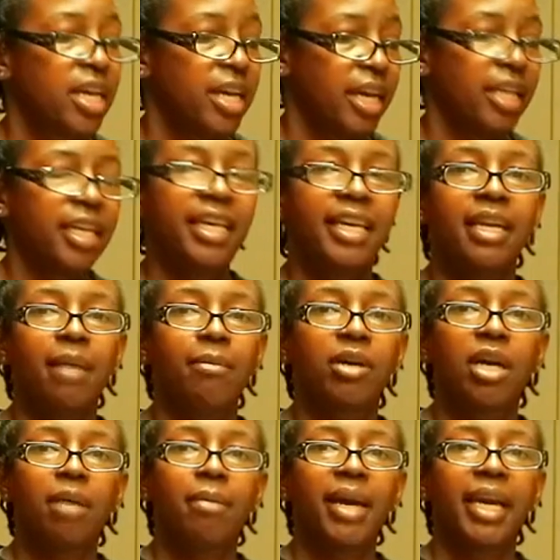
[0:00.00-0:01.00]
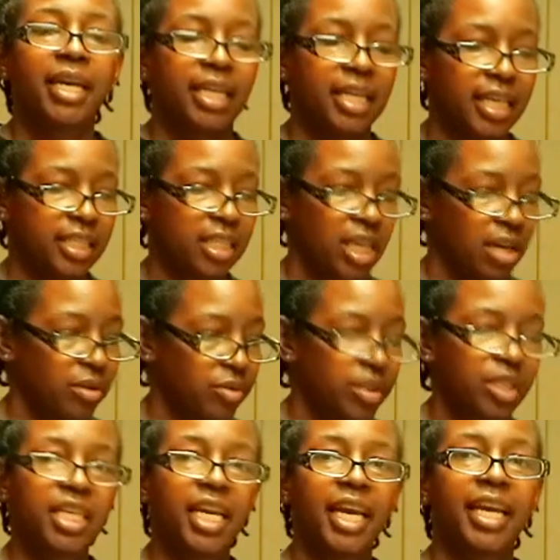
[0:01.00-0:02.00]
And then I'm gonna come back and let y'all
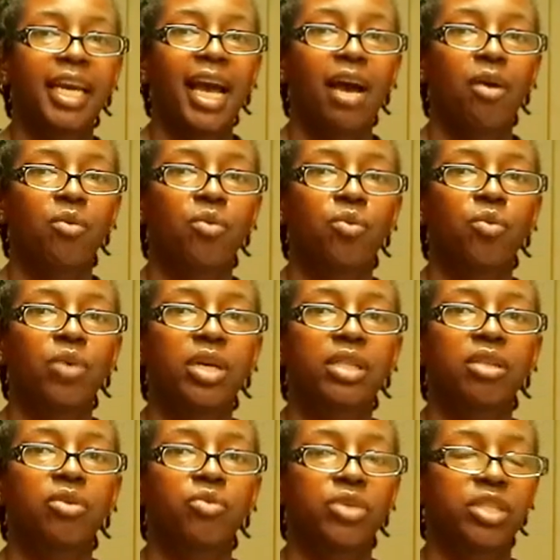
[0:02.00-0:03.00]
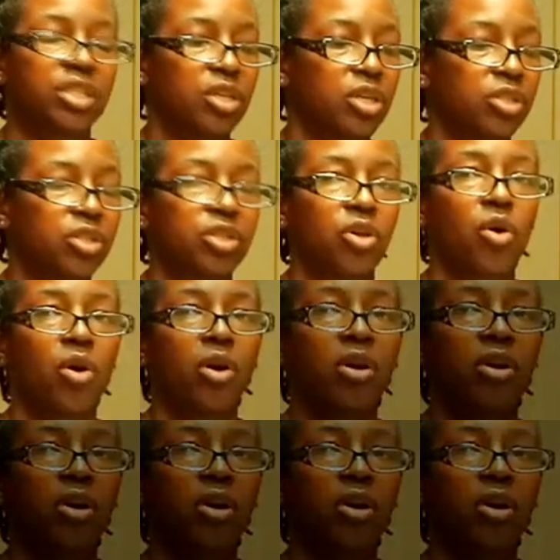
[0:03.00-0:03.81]
check out what the results are.